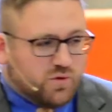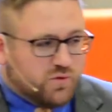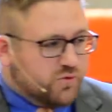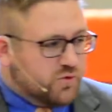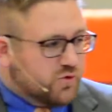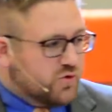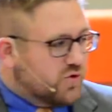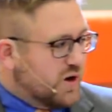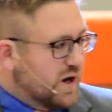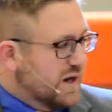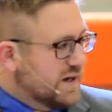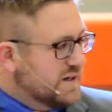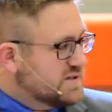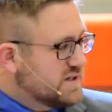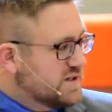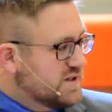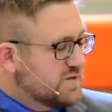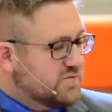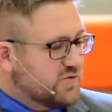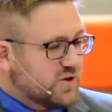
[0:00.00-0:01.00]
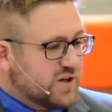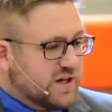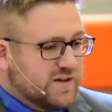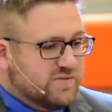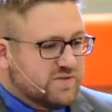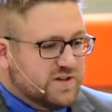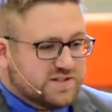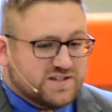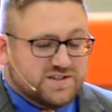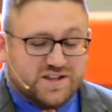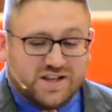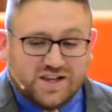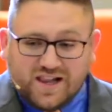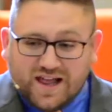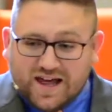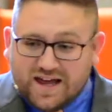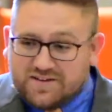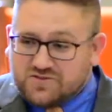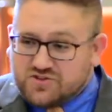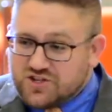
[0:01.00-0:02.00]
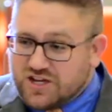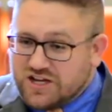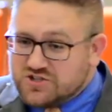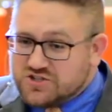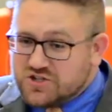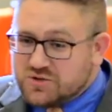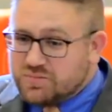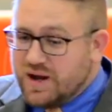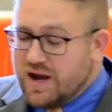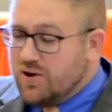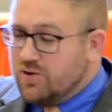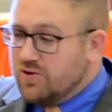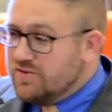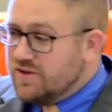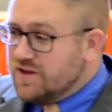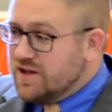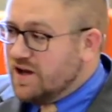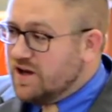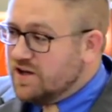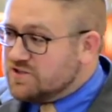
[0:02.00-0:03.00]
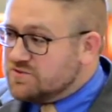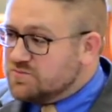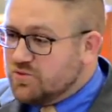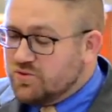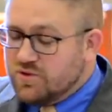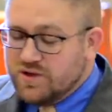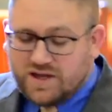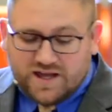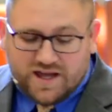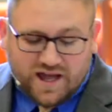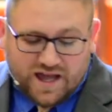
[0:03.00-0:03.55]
through Christ and the forgiveness and the life-changing power of the gospel,